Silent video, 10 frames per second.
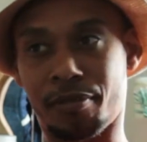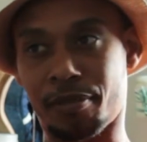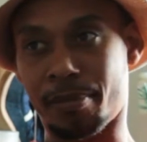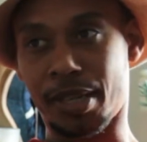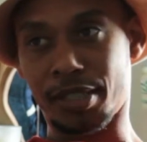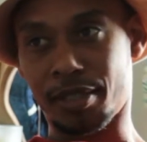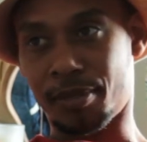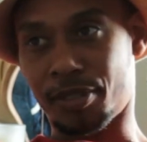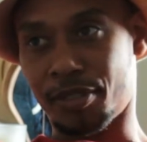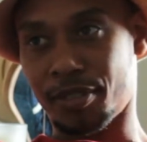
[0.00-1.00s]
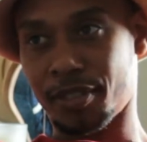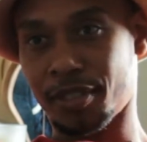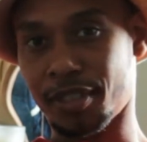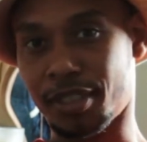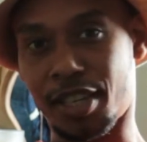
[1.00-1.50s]
it wasn't for basketball.
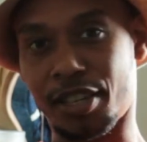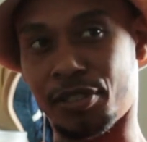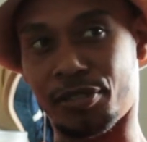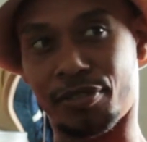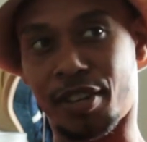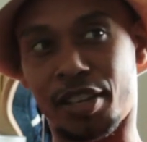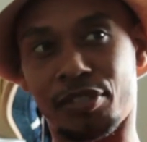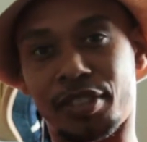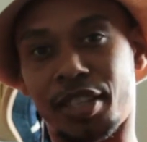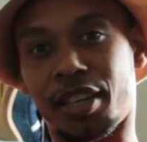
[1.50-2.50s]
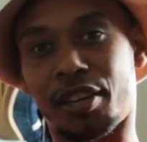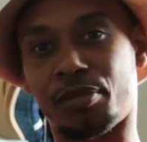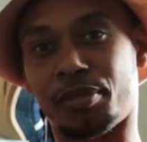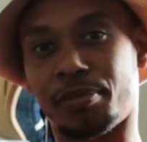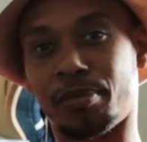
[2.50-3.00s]
Because I don't
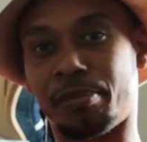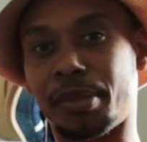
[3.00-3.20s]
think I would